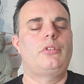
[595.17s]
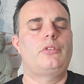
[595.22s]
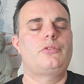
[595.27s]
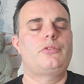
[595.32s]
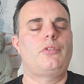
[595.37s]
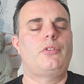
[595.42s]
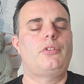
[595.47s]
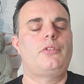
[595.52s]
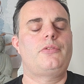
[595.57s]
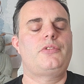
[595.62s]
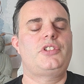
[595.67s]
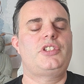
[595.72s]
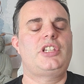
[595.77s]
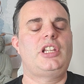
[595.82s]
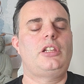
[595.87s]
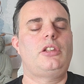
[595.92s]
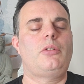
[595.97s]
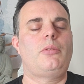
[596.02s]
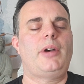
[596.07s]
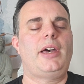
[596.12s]
sort of
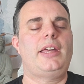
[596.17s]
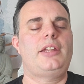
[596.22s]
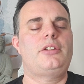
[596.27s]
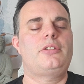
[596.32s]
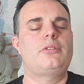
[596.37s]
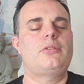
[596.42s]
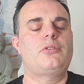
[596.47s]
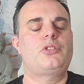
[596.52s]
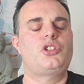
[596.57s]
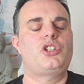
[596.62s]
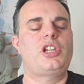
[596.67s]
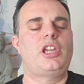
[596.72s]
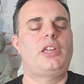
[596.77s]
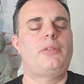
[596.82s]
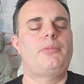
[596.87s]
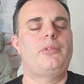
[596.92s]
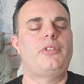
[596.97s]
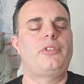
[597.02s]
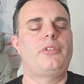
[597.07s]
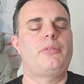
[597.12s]
silhouette or
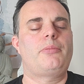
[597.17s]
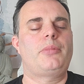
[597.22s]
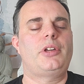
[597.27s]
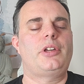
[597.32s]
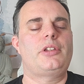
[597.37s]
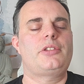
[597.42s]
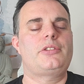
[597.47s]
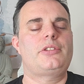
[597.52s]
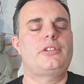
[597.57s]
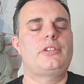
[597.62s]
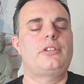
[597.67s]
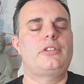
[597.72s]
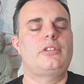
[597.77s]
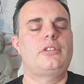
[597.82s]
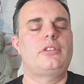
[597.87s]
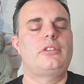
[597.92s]
shape of the person